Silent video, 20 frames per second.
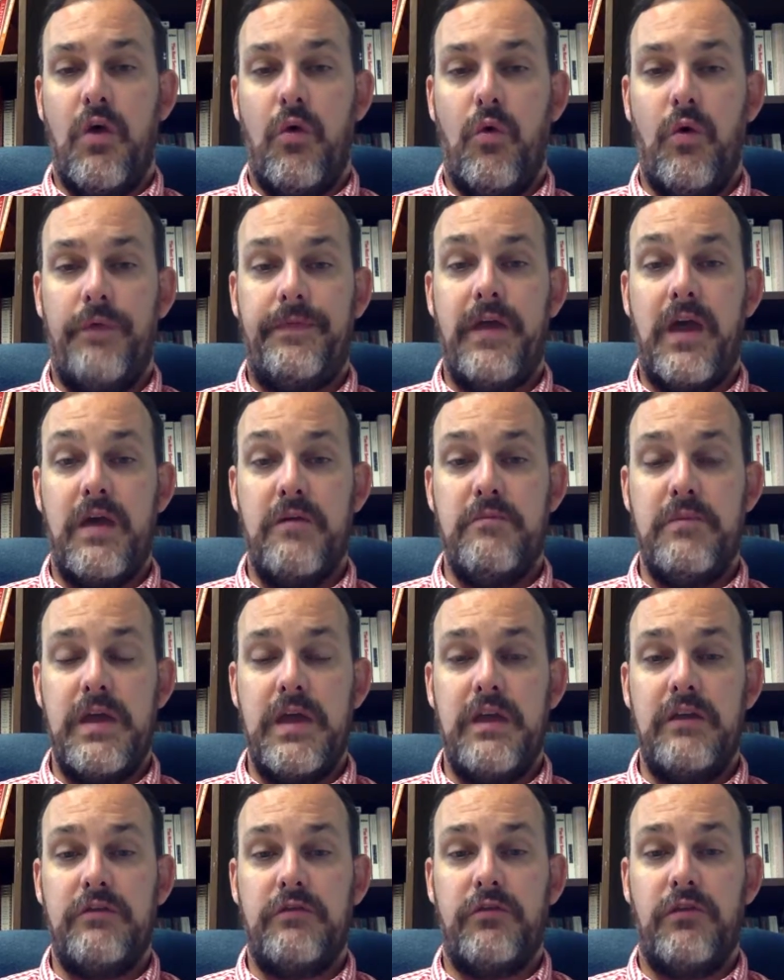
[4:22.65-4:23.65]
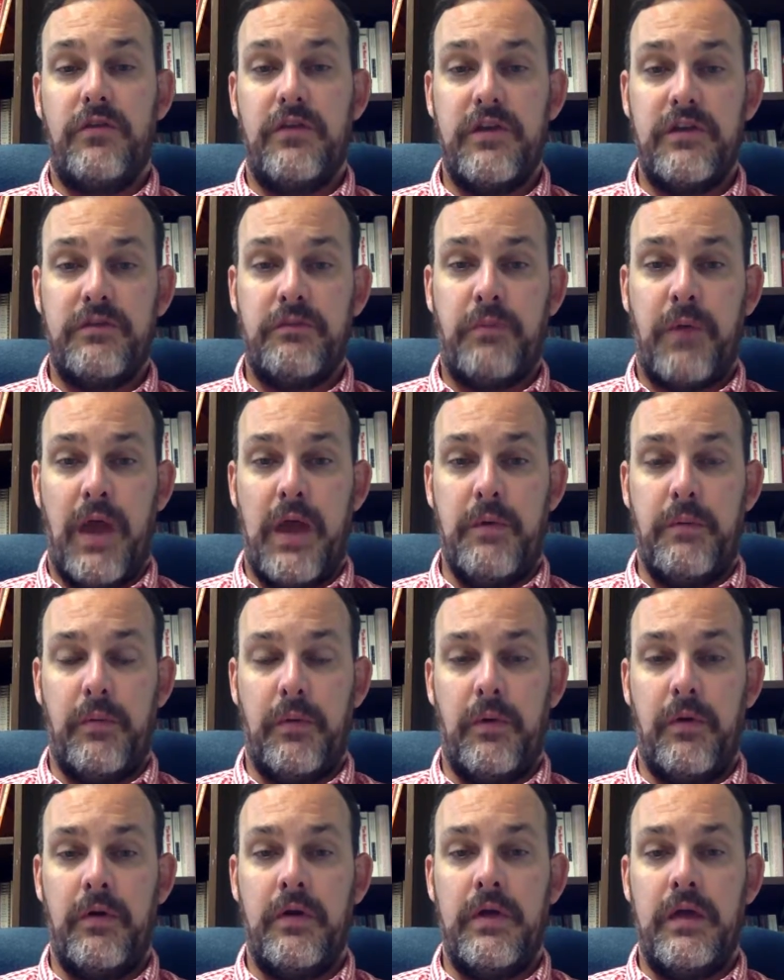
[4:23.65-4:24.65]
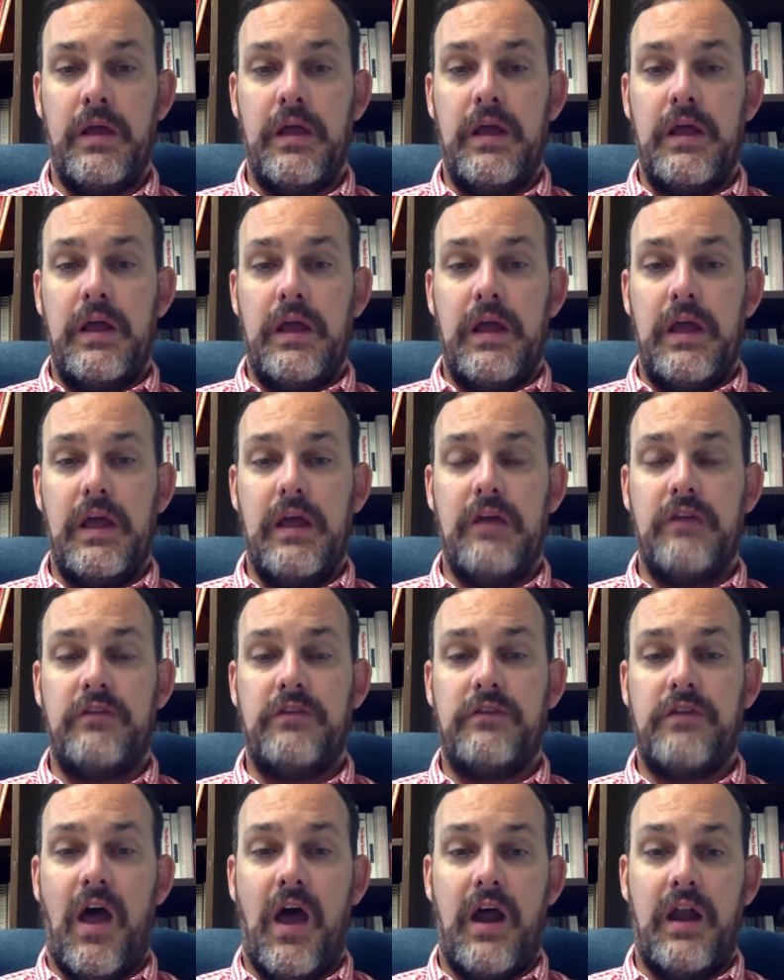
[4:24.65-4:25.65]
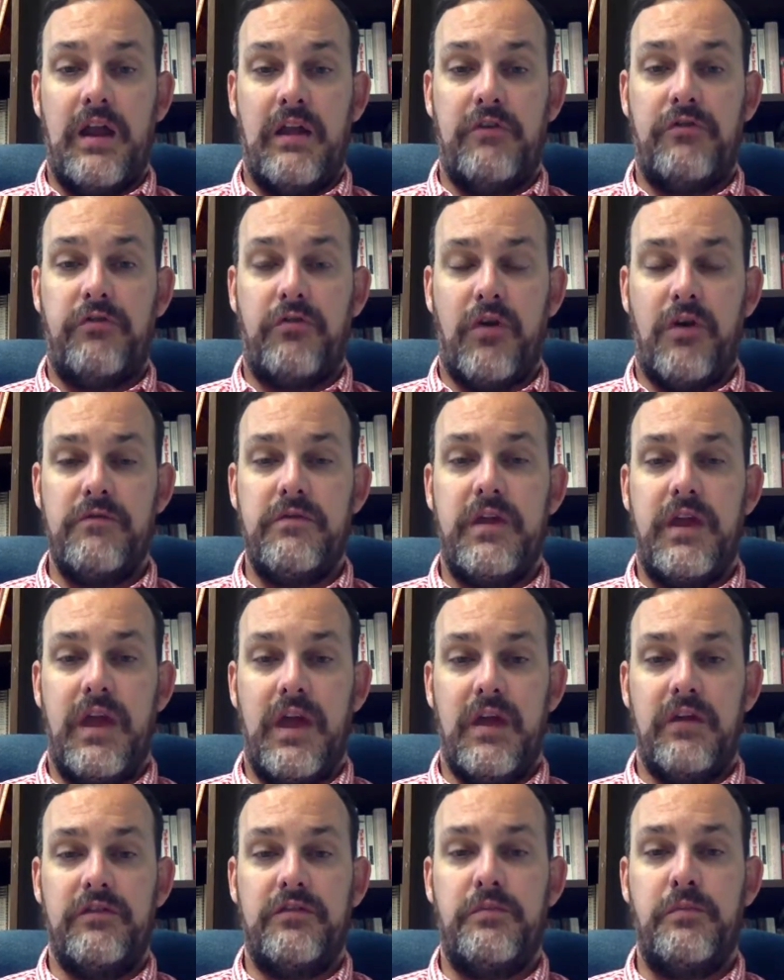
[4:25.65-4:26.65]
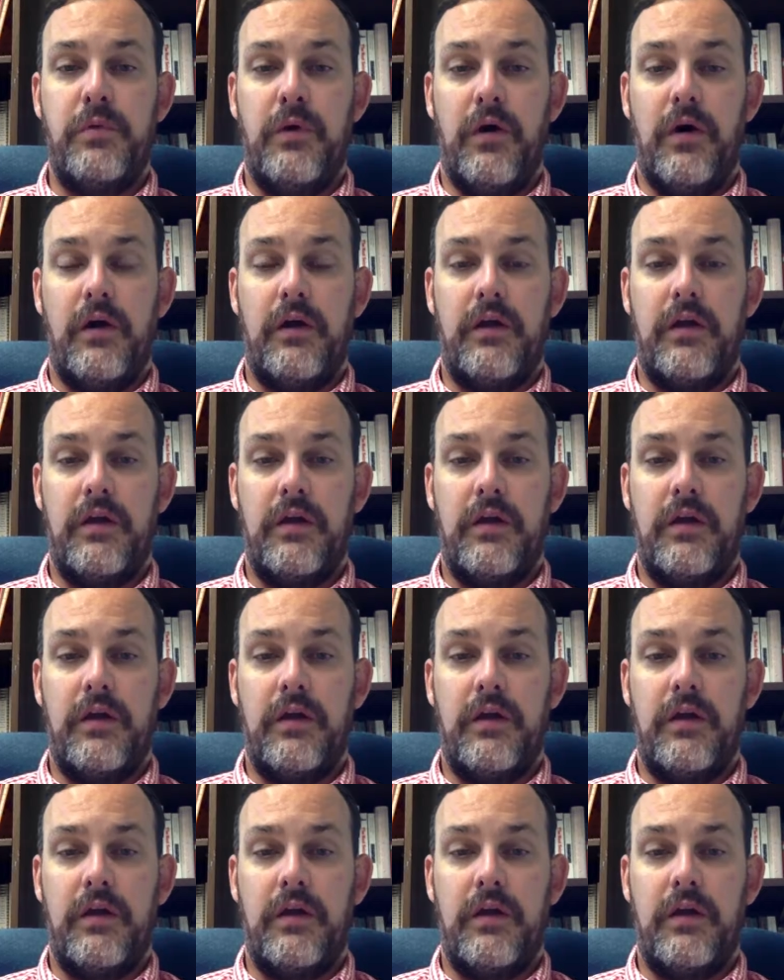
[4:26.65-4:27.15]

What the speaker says: What that means for this paper is citing from Kent's book.